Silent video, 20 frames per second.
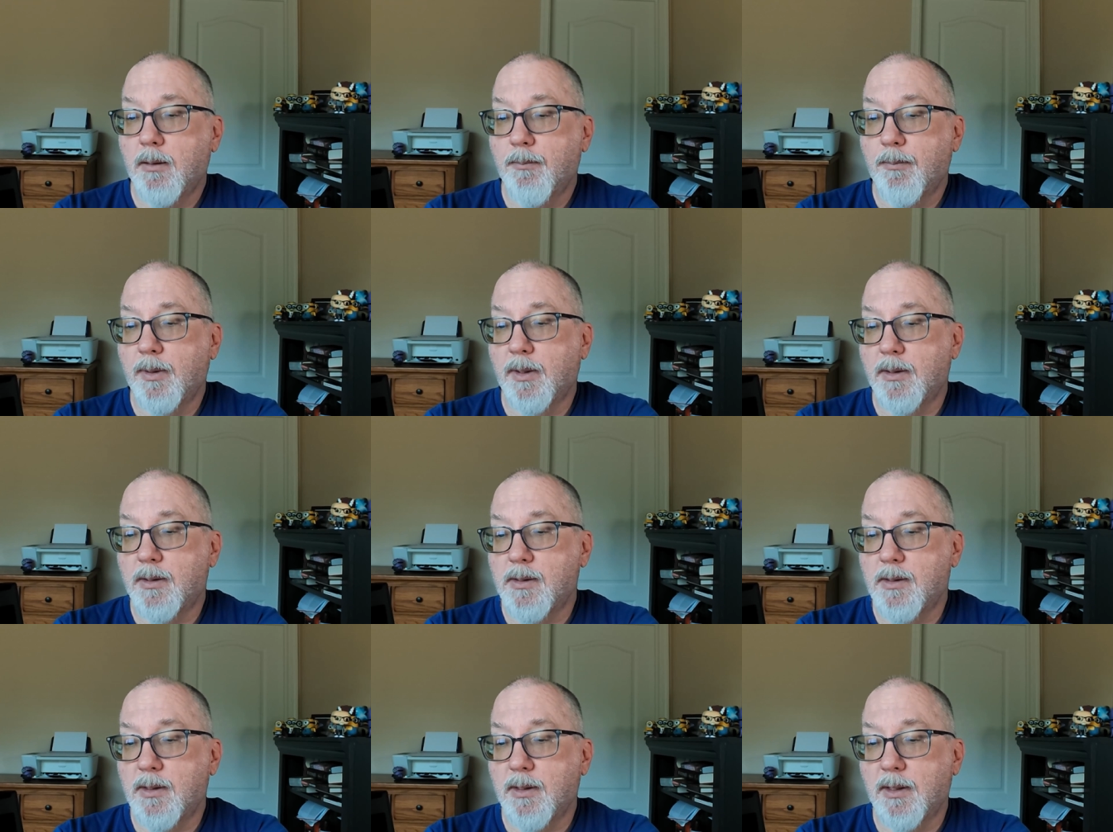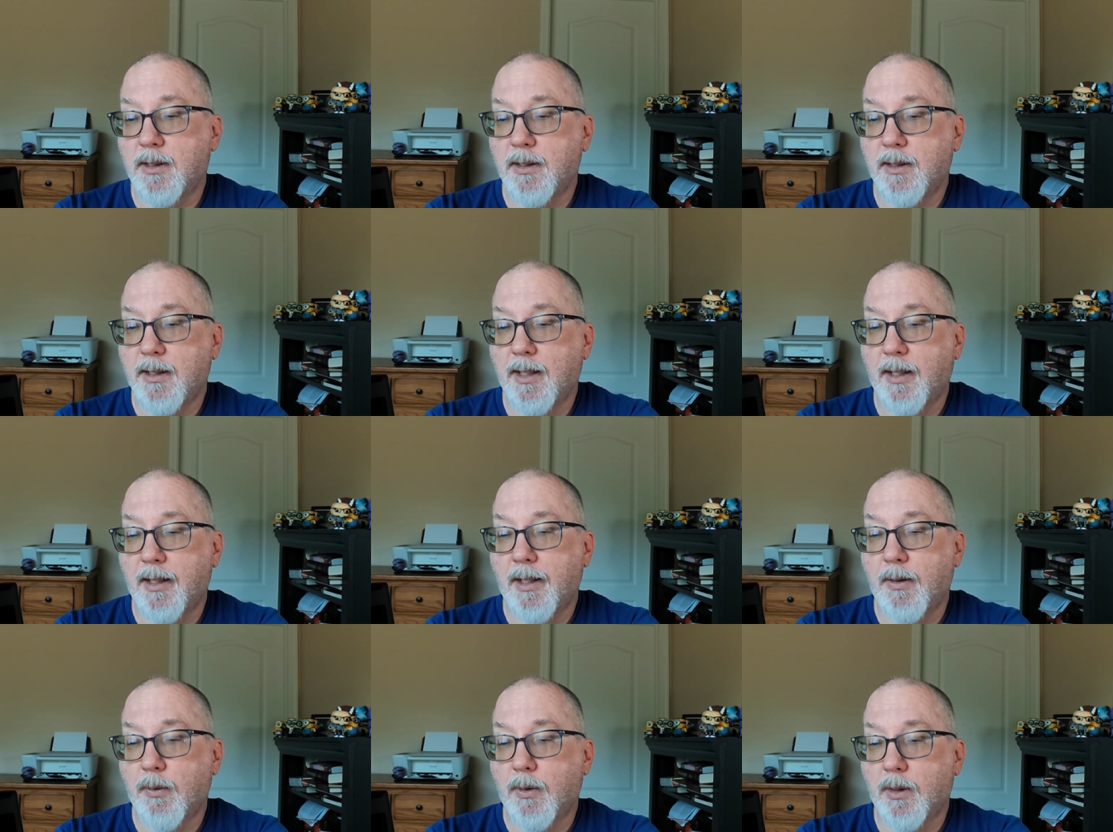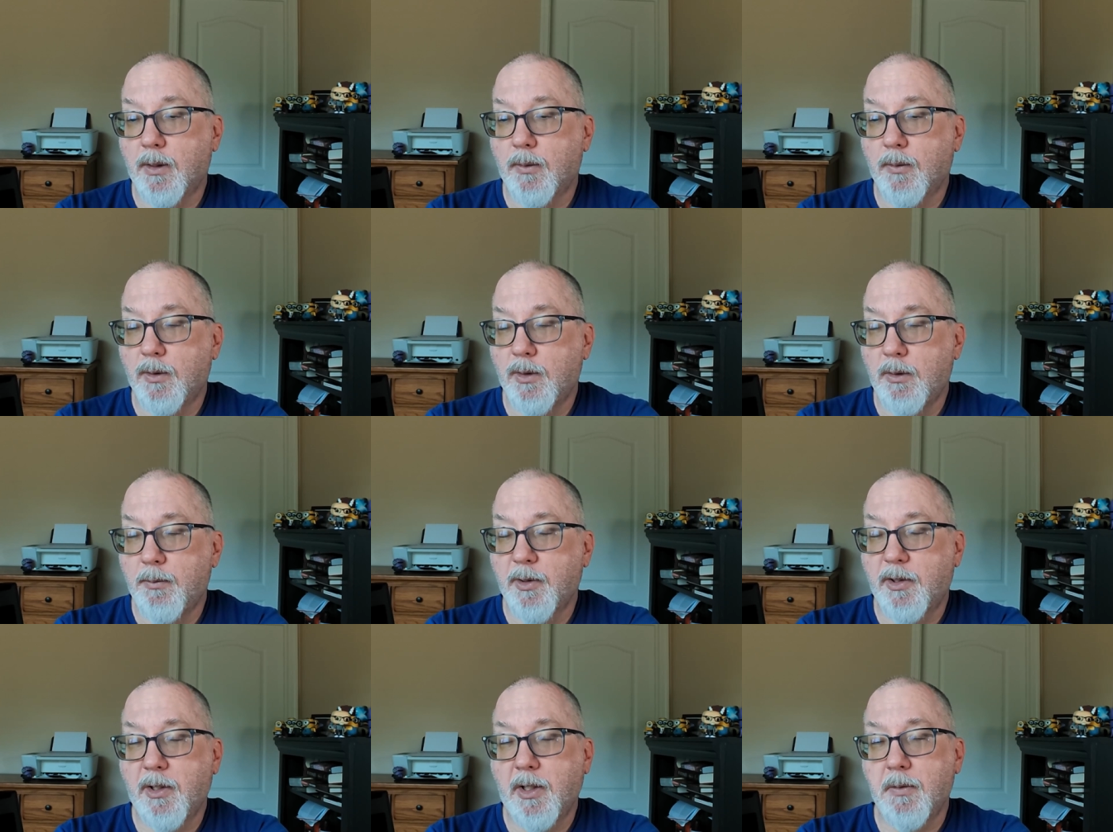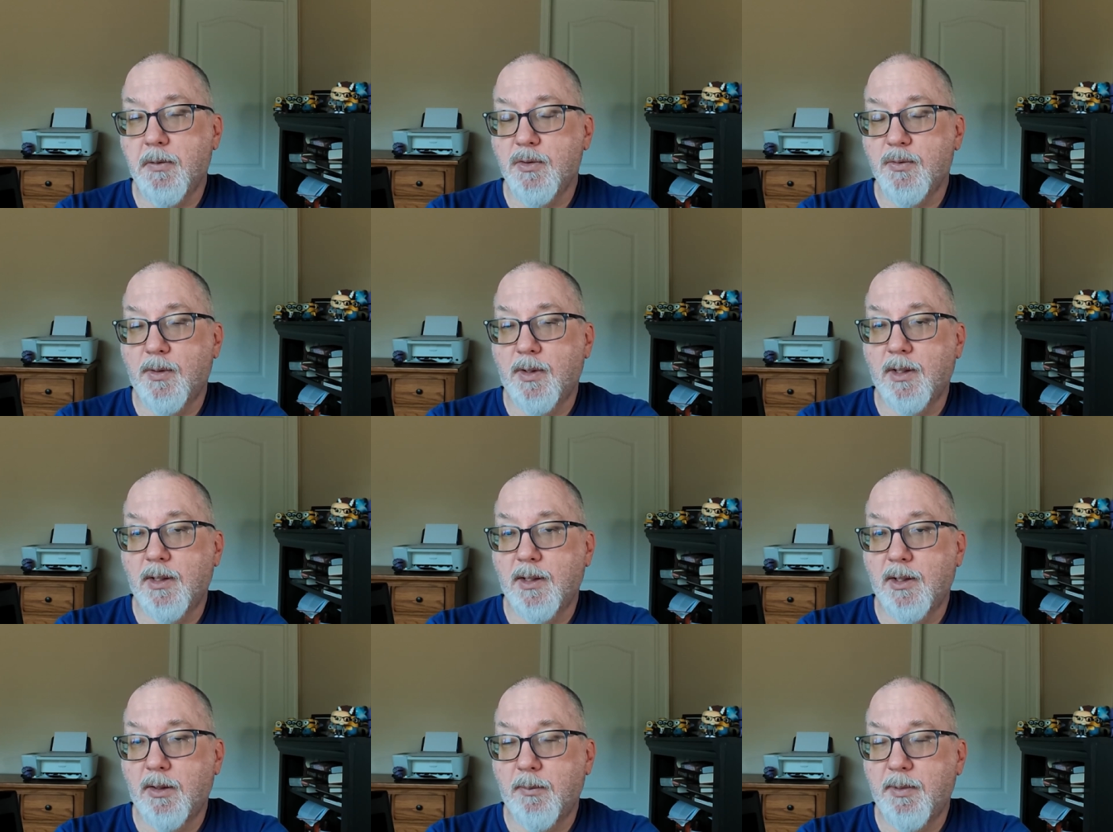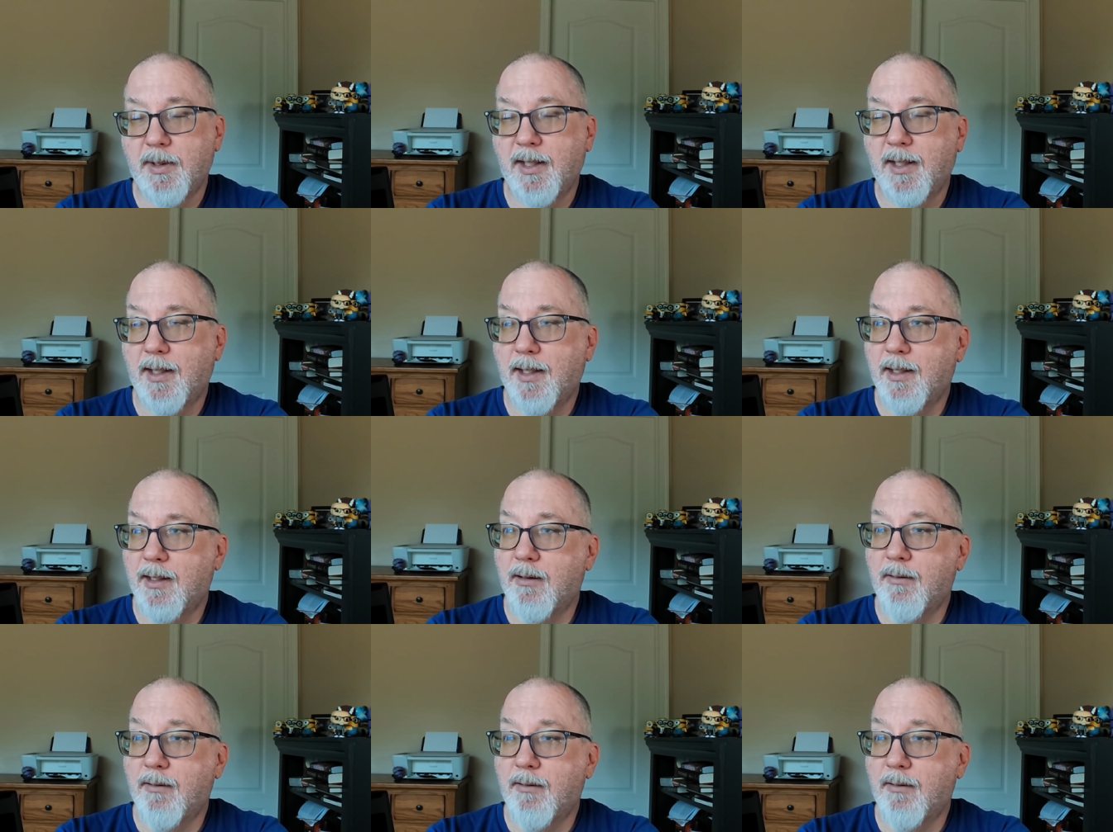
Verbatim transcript: But uh, yeah, they were Illumicrate was running a little behind.